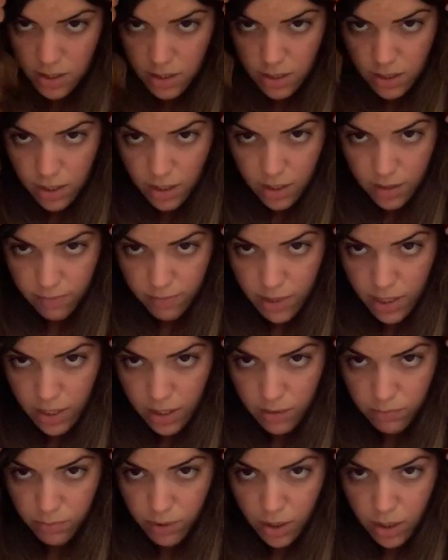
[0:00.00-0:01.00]
I have my
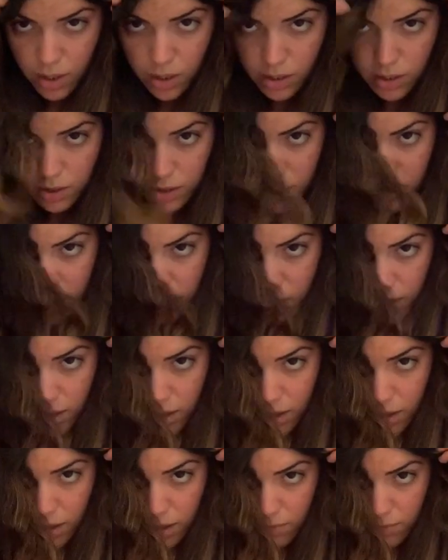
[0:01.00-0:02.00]
part
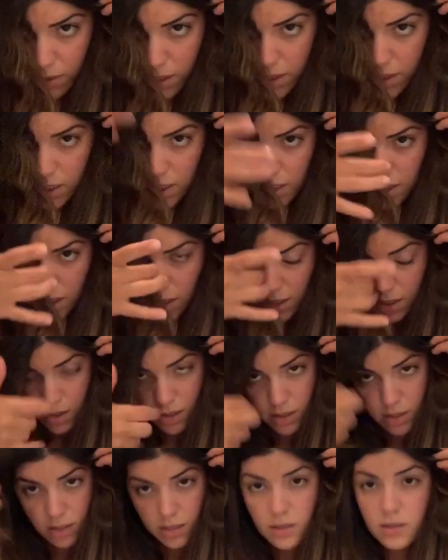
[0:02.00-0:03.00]
and my T.
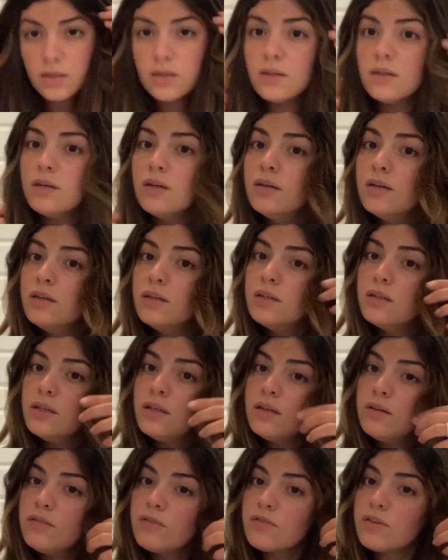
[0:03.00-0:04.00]

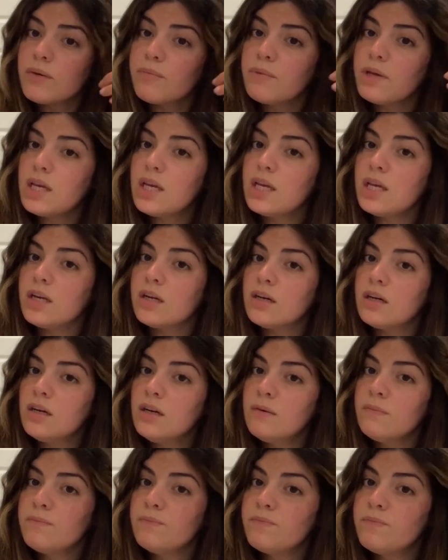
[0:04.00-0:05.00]
From
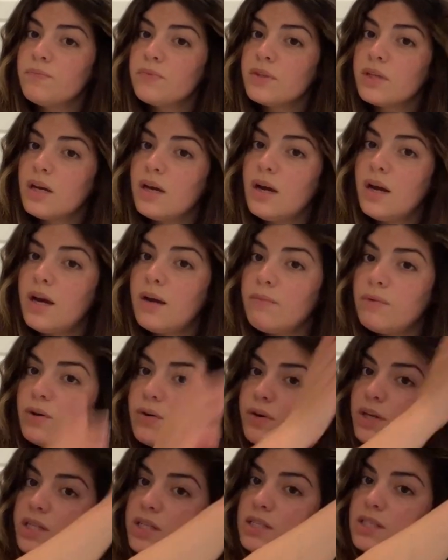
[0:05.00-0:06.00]
here I'm
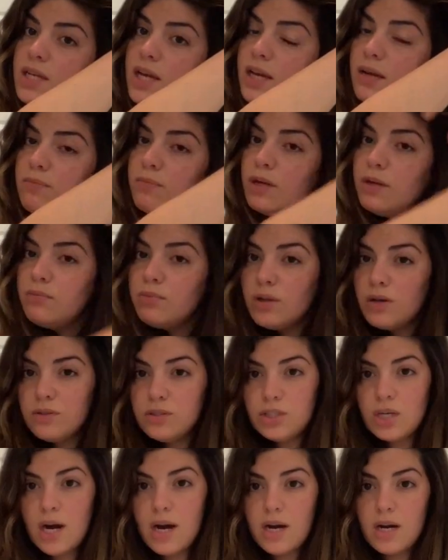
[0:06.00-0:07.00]
going to take my blow
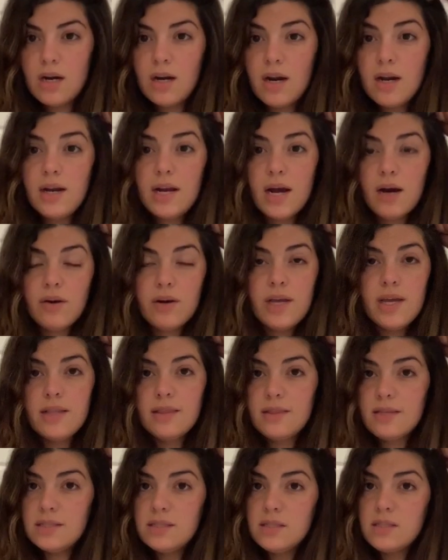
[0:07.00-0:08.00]
dryer. Now
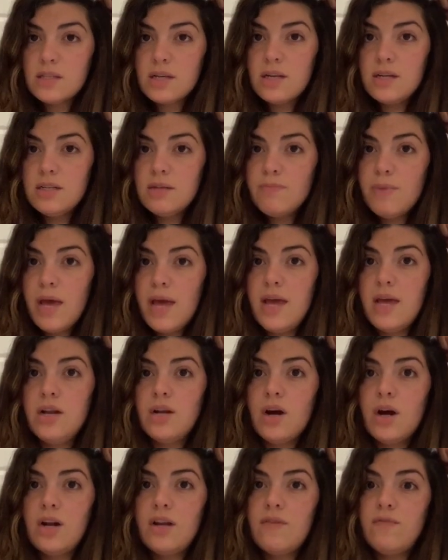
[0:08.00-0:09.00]
this is going to depend
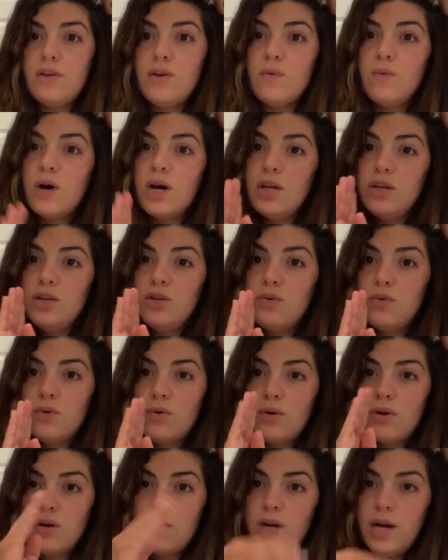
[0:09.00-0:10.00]
on if you want
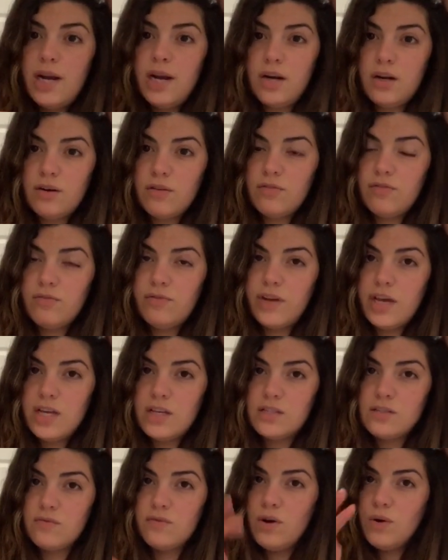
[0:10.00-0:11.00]
your hair to
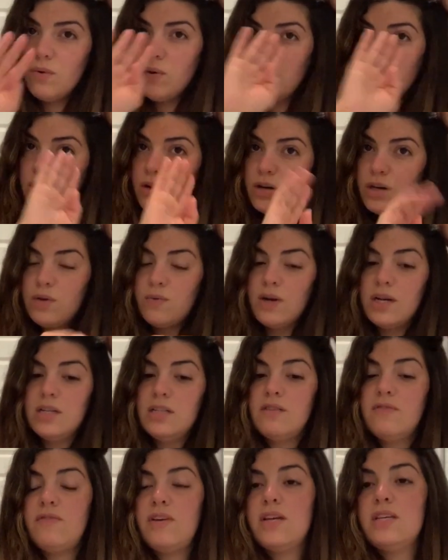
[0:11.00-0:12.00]
face forward or you want it
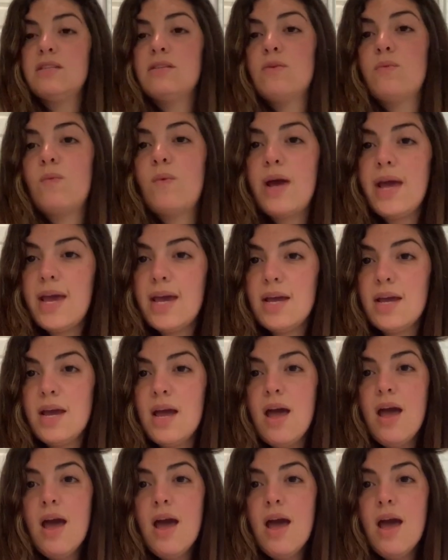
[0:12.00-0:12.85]
to face away.